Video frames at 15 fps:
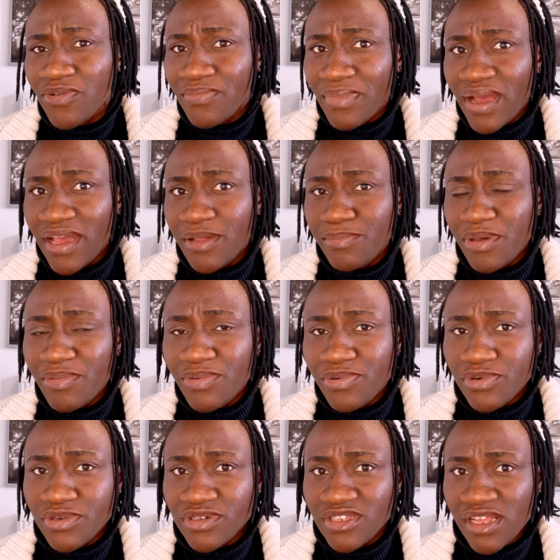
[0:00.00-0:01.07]
of my baby
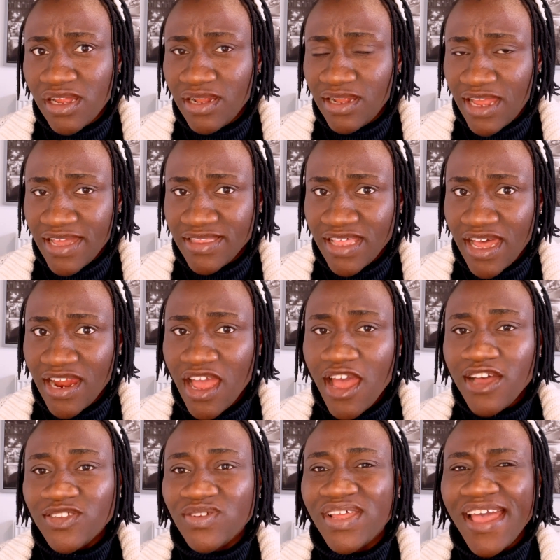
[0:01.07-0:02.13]
products like that
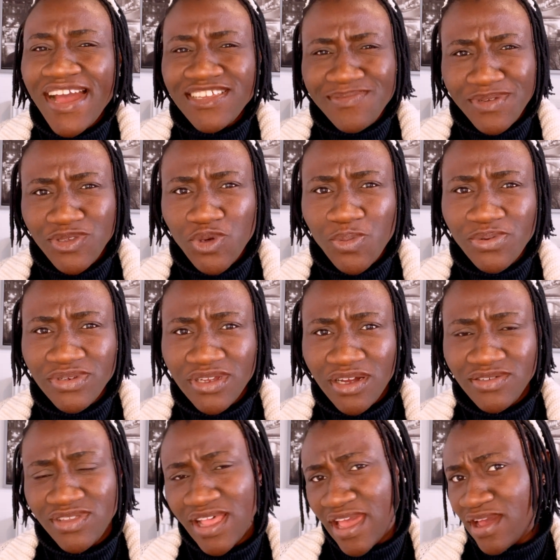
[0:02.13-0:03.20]
so they asked me to open it i
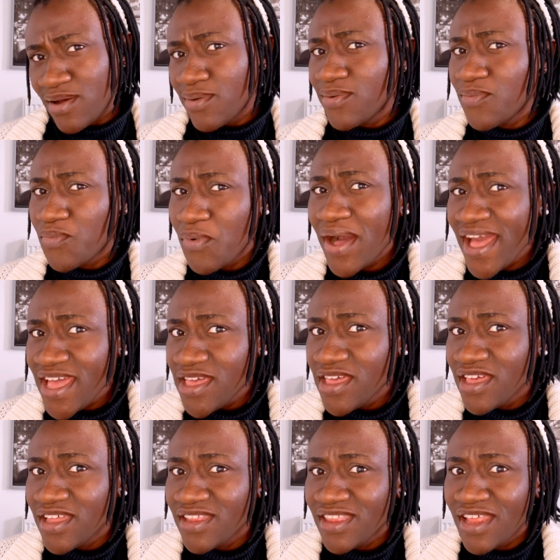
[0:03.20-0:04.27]
was like
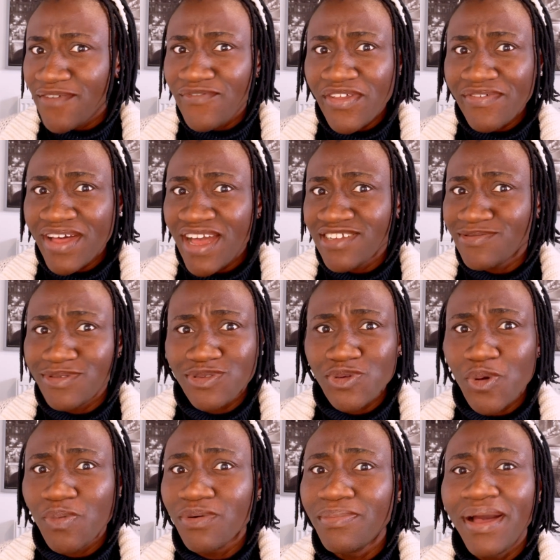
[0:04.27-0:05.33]
why they've never asked me to
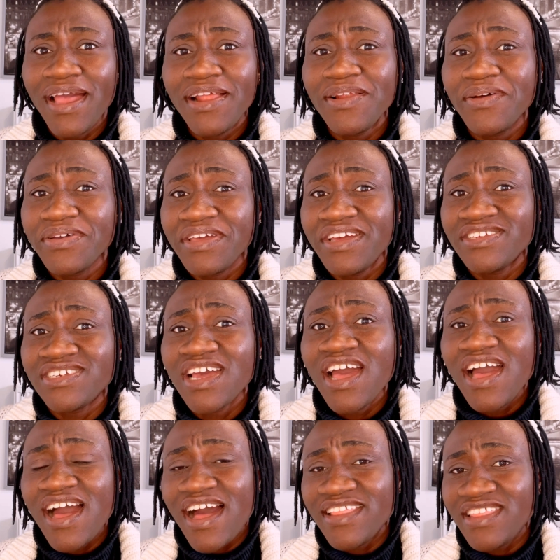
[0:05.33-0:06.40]
open my luggage
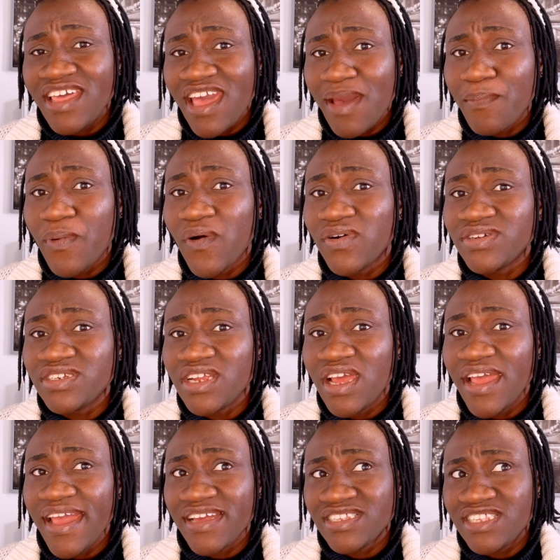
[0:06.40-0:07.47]
at the airport
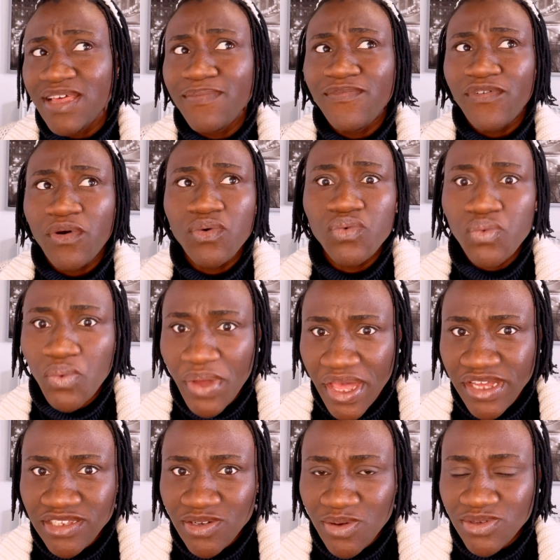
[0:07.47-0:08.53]
except for
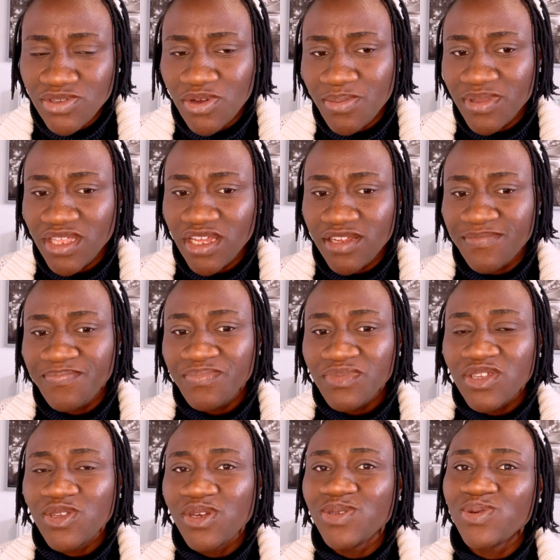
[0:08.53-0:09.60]
weight or something
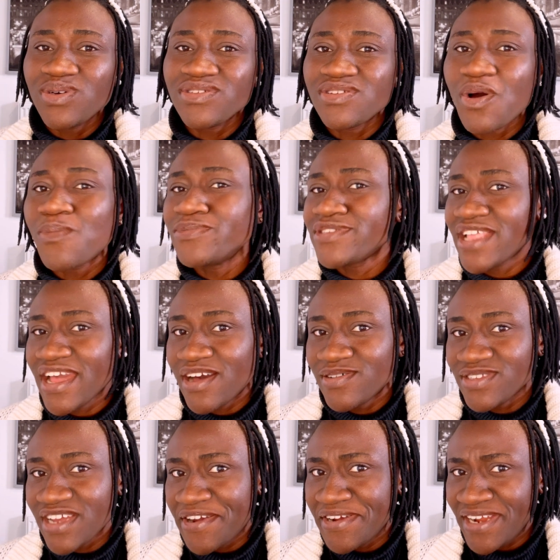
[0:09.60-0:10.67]
so it was almost like i
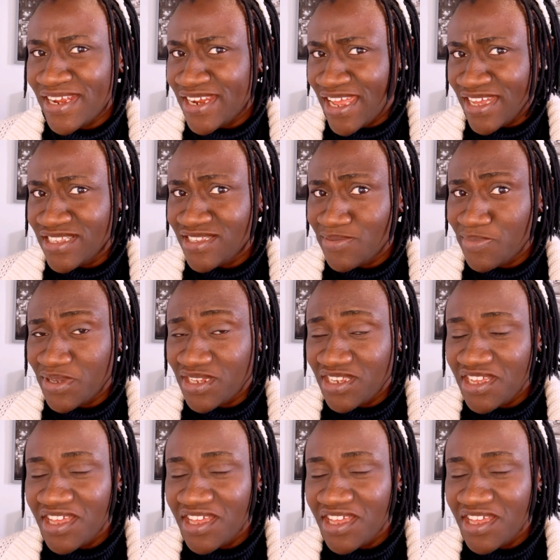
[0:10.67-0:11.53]
was carrying an exhibit